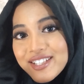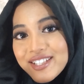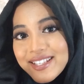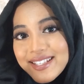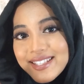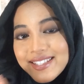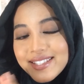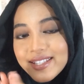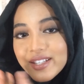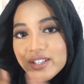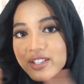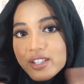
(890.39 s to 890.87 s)

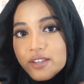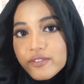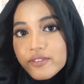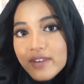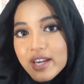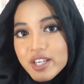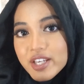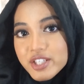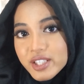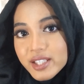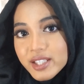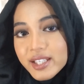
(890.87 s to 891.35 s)
Just search
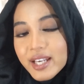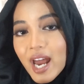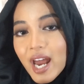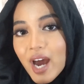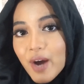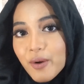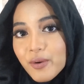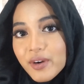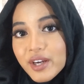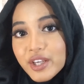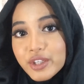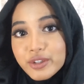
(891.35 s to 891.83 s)
Evangeline
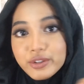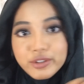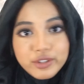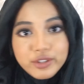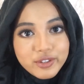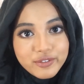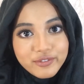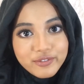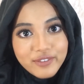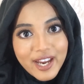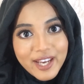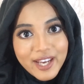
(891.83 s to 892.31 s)
Hawa and you
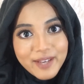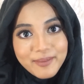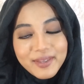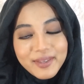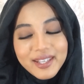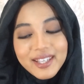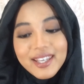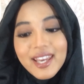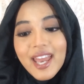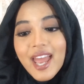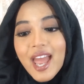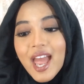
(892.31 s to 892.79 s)
should find
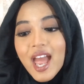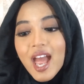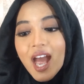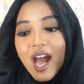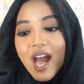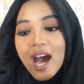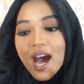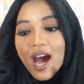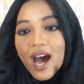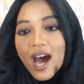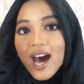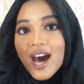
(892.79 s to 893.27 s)
me.
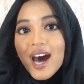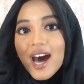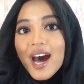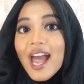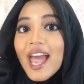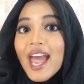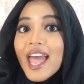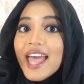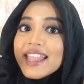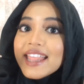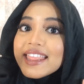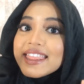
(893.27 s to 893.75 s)

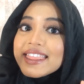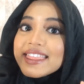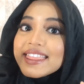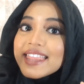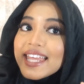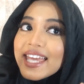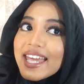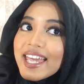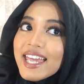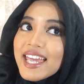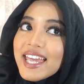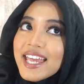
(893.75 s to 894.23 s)

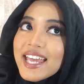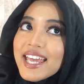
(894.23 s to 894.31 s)
And then